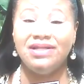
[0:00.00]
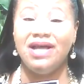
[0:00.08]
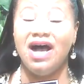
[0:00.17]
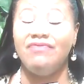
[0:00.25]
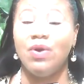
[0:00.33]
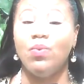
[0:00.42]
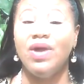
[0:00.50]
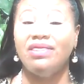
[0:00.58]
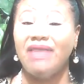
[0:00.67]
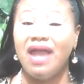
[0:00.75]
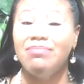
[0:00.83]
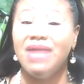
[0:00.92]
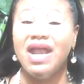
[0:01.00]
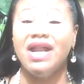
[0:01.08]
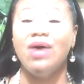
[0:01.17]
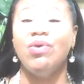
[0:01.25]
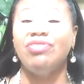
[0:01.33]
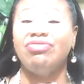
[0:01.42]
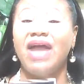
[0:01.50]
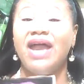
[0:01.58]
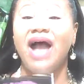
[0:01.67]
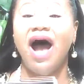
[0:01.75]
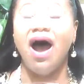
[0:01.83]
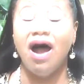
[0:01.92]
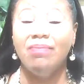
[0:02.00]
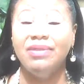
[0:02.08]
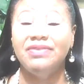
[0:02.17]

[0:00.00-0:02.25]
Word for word: of love and what they mean and what they are.